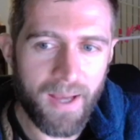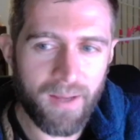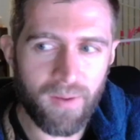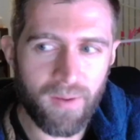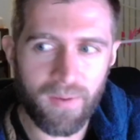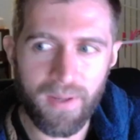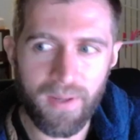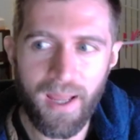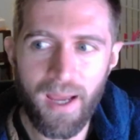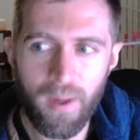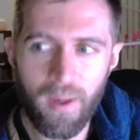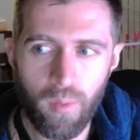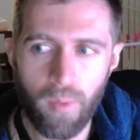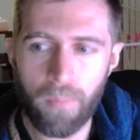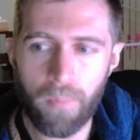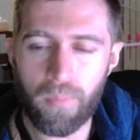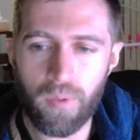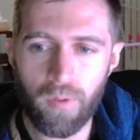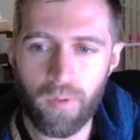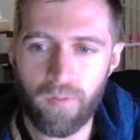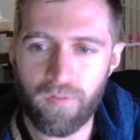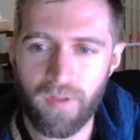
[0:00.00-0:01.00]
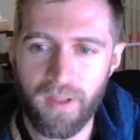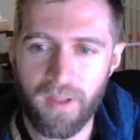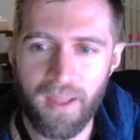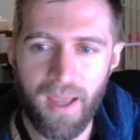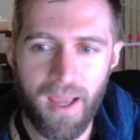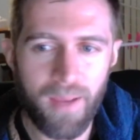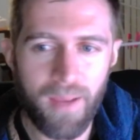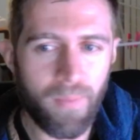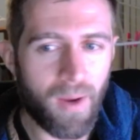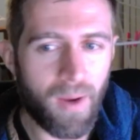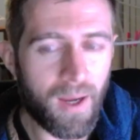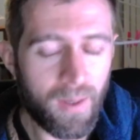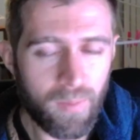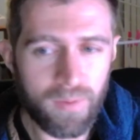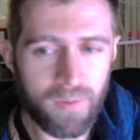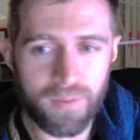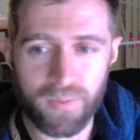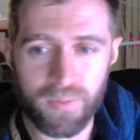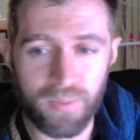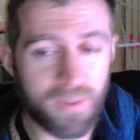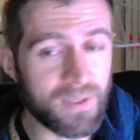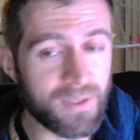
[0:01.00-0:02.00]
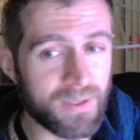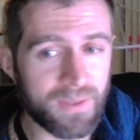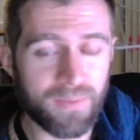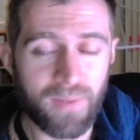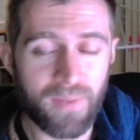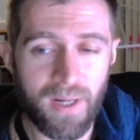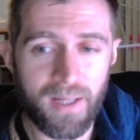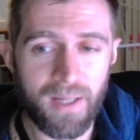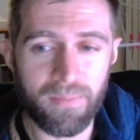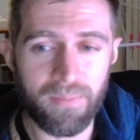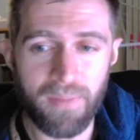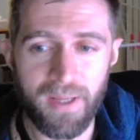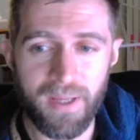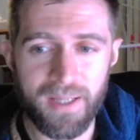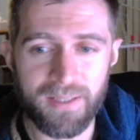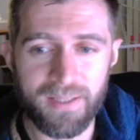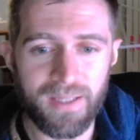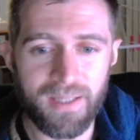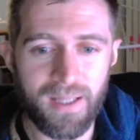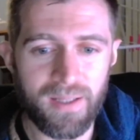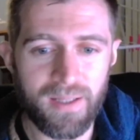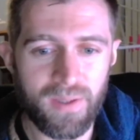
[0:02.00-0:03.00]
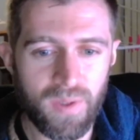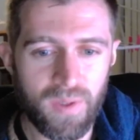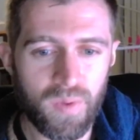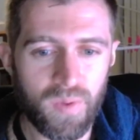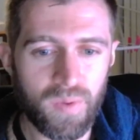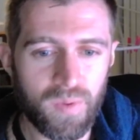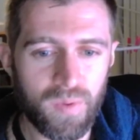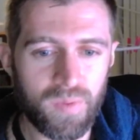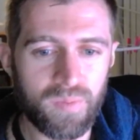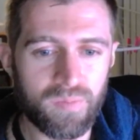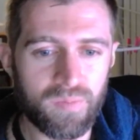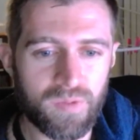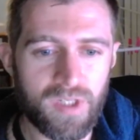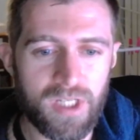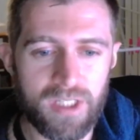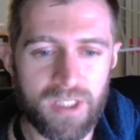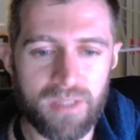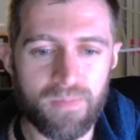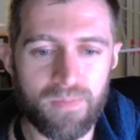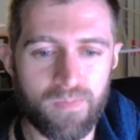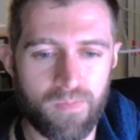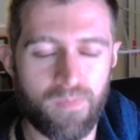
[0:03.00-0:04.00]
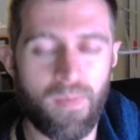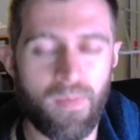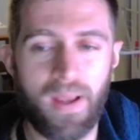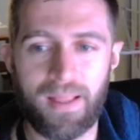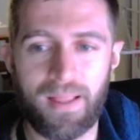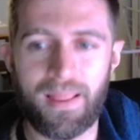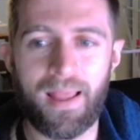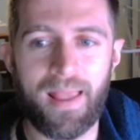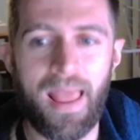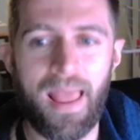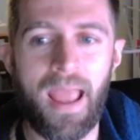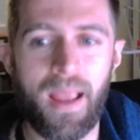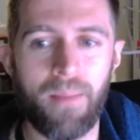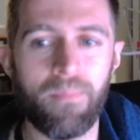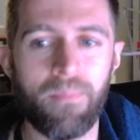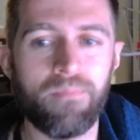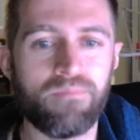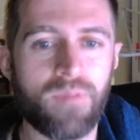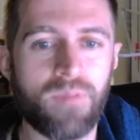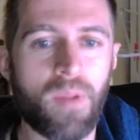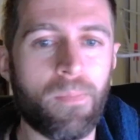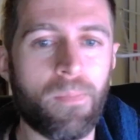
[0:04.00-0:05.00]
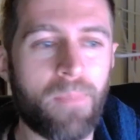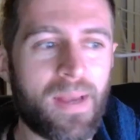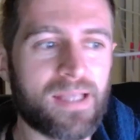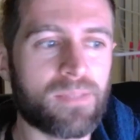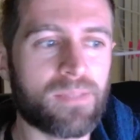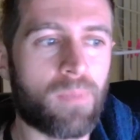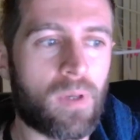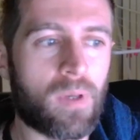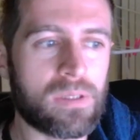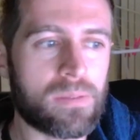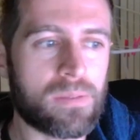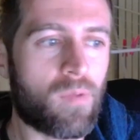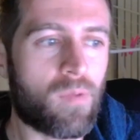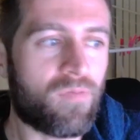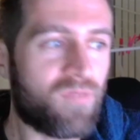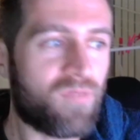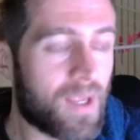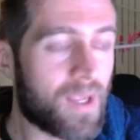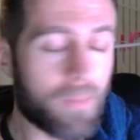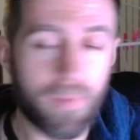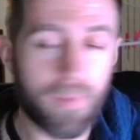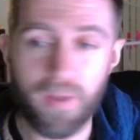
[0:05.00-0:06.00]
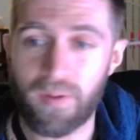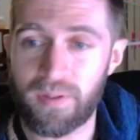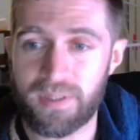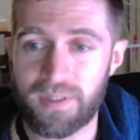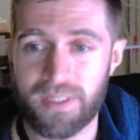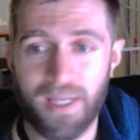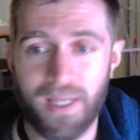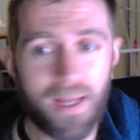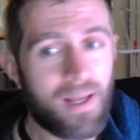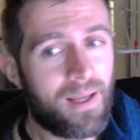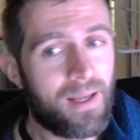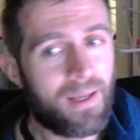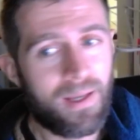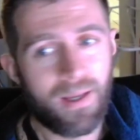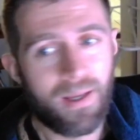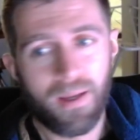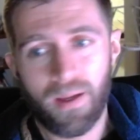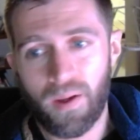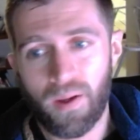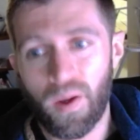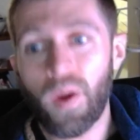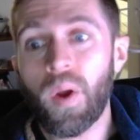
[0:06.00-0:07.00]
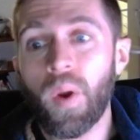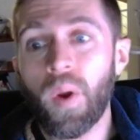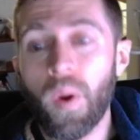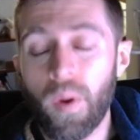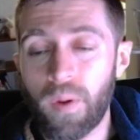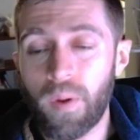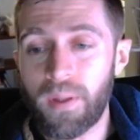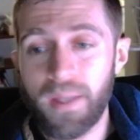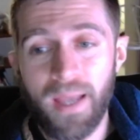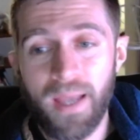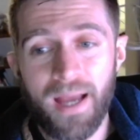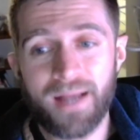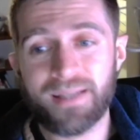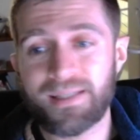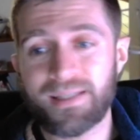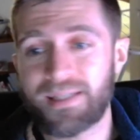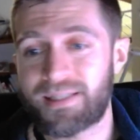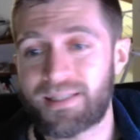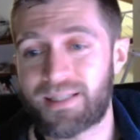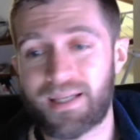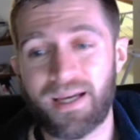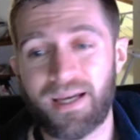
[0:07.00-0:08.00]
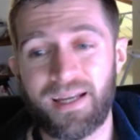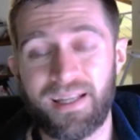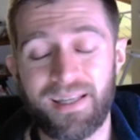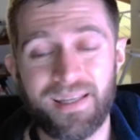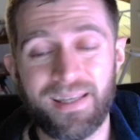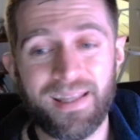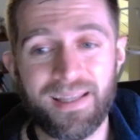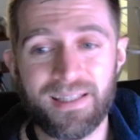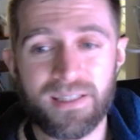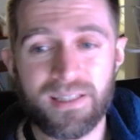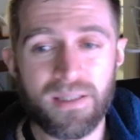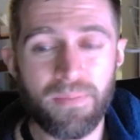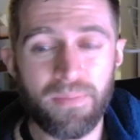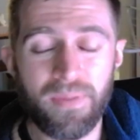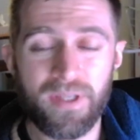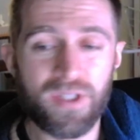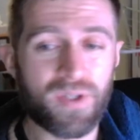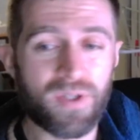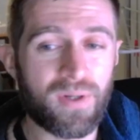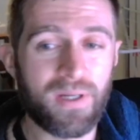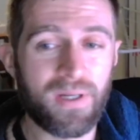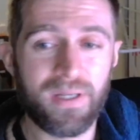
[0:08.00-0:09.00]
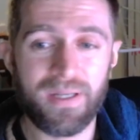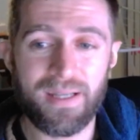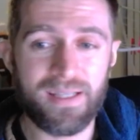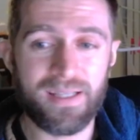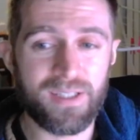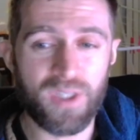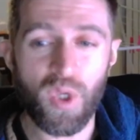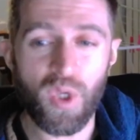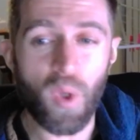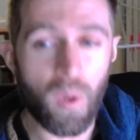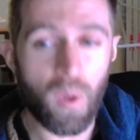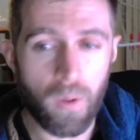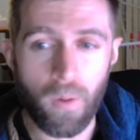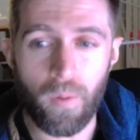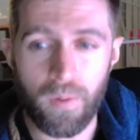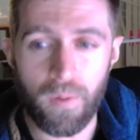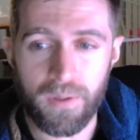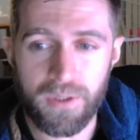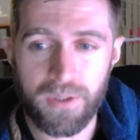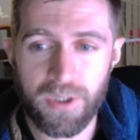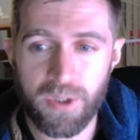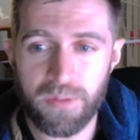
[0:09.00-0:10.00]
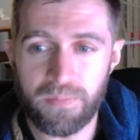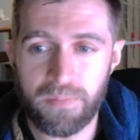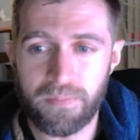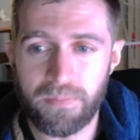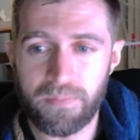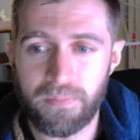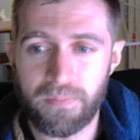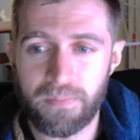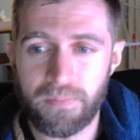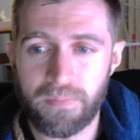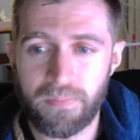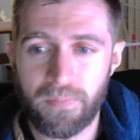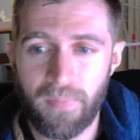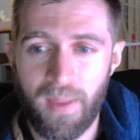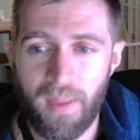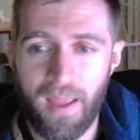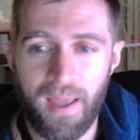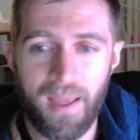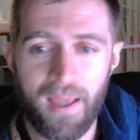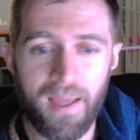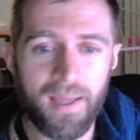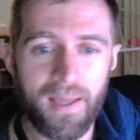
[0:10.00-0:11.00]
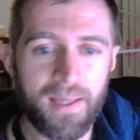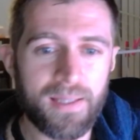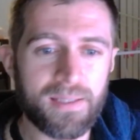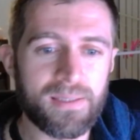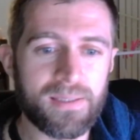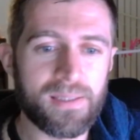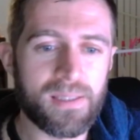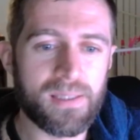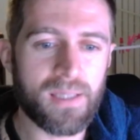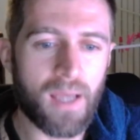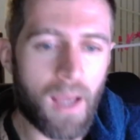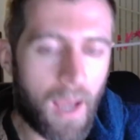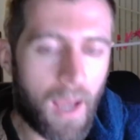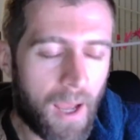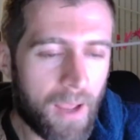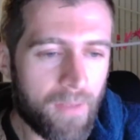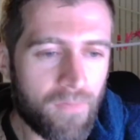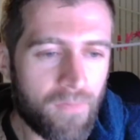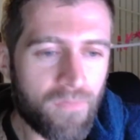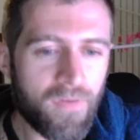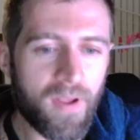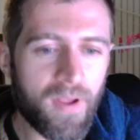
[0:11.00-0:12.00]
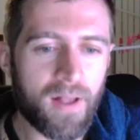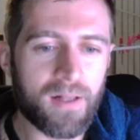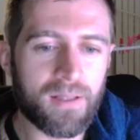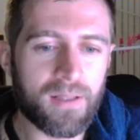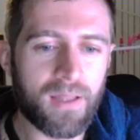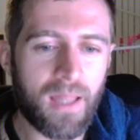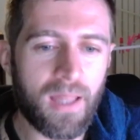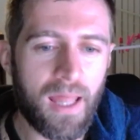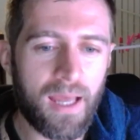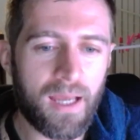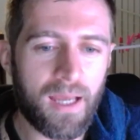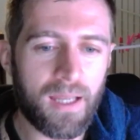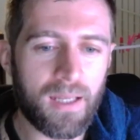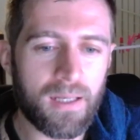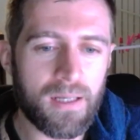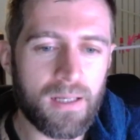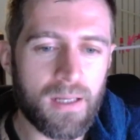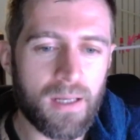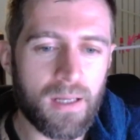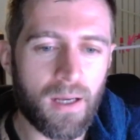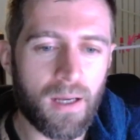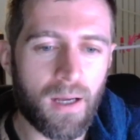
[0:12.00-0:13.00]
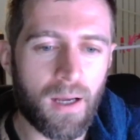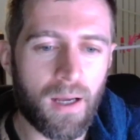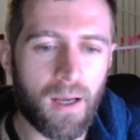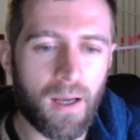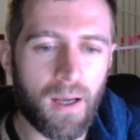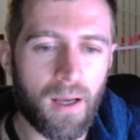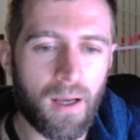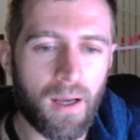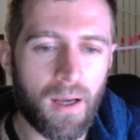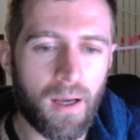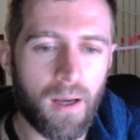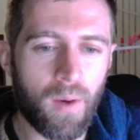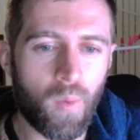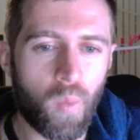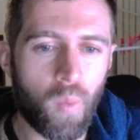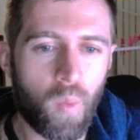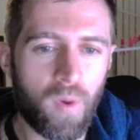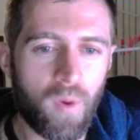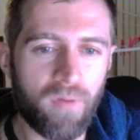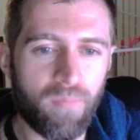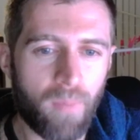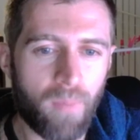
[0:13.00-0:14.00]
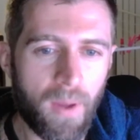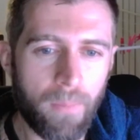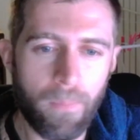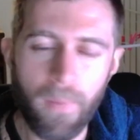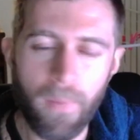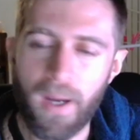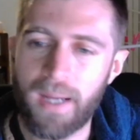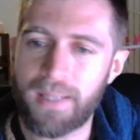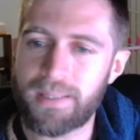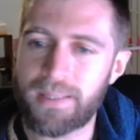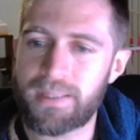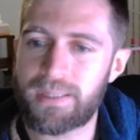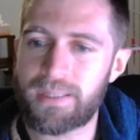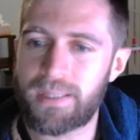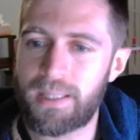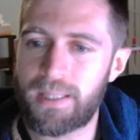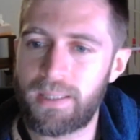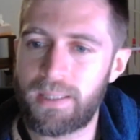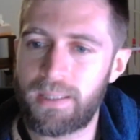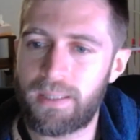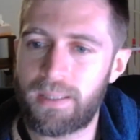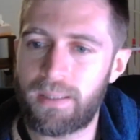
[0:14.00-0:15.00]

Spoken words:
on how to improve the game, I would really recommend that you just make the game the best possible thing, because early access kind of needs to be treated as your launch. And I think that with my mindset,